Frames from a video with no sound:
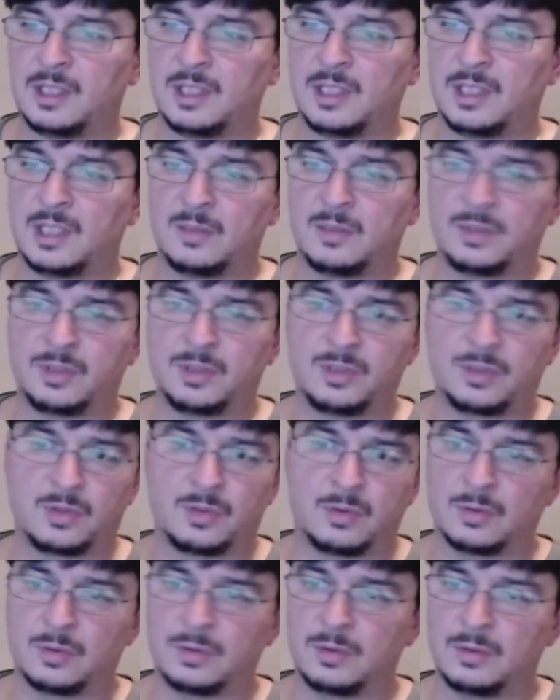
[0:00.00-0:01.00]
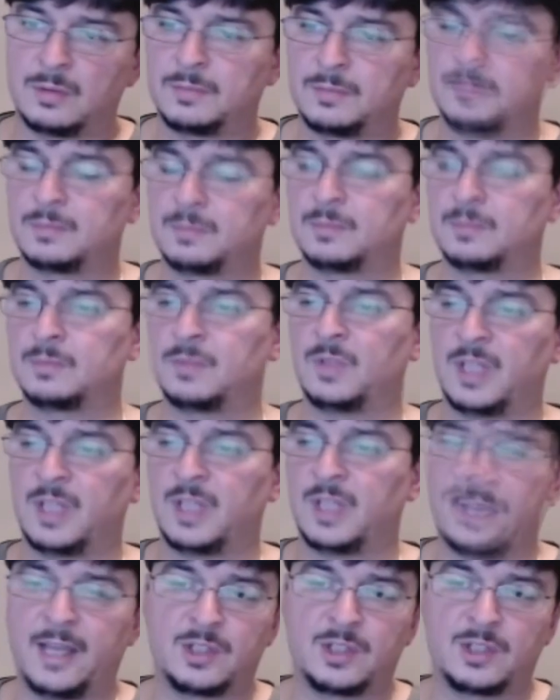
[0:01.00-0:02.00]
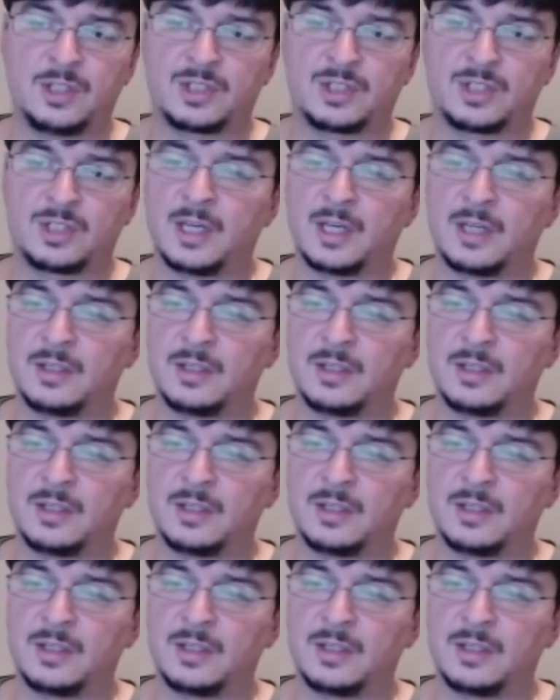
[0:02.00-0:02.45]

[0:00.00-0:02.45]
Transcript: what's it called? The Edge instead.